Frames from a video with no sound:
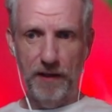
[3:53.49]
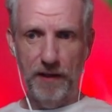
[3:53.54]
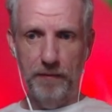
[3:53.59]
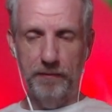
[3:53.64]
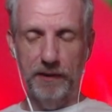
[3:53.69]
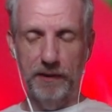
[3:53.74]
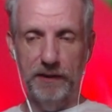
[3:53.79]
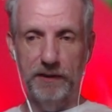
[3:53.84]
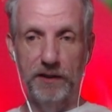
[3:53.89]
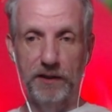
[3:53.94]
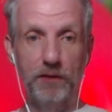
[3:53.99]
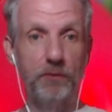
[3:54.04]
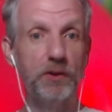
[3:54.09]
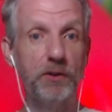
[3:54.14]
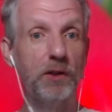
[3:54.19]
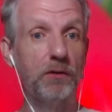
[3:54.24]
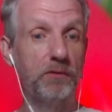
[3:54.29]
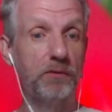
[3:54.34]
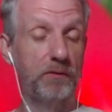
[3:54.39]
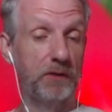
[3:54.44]
but you know we
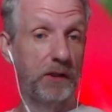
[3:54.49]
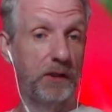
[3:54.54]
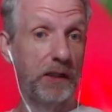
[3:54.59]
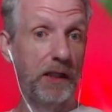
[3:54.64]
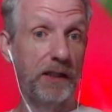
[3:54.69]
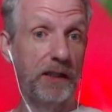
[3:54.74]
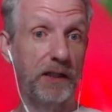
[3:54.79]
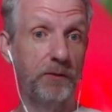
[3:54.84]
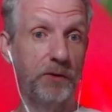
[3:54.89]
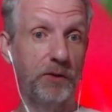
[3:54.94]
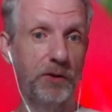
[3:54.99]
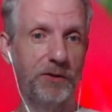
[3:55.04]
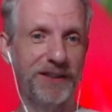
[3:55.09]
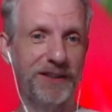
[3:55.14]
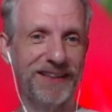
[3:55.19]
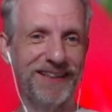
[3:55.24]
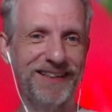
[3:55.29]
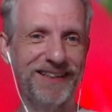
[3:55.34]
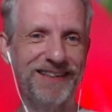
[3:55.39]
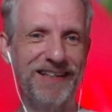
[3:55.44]
don't luckily we don't
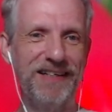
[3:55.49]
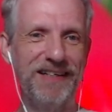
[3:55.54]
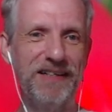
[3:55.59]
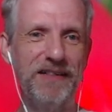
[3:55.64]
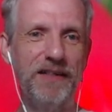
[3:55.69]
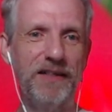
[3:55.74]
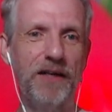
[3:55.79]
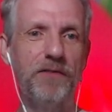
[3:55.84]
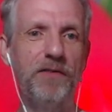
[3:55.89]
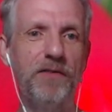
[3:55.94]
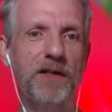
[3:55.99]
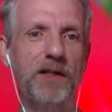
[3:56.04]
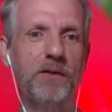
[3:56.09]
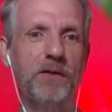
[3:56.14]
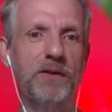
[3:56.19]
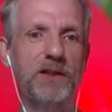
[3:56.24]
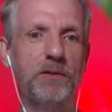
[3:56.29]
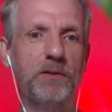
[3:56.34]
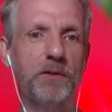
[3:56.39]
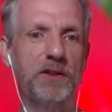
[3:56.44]
need it if I go
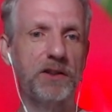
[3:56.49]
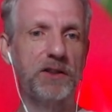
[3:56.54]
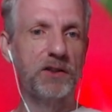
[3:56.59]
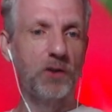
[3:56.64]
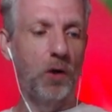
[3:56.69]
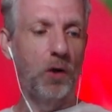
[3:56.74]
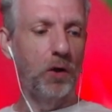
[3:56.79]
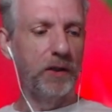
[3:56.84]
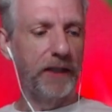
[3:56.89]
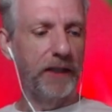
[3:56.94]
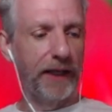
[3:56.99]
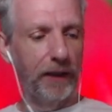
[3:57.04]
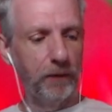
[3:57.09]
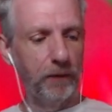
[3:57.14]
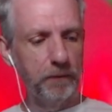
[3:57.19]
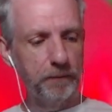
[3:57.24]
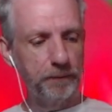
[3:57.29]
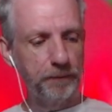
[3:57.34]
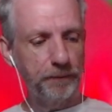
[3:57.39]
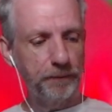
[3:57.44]
and switch this on now